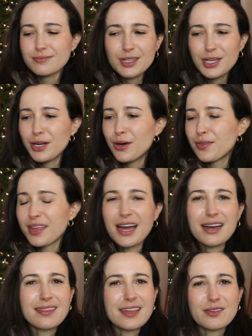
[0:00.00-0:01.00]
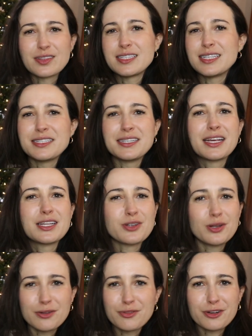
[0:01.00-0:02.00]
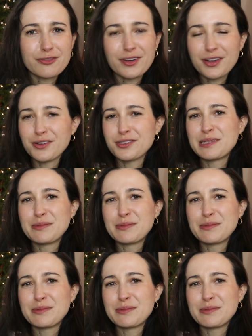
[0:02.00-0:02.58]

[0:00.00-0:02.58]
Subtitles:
You know, the kind of thing where the seasoning gets all over your fingers.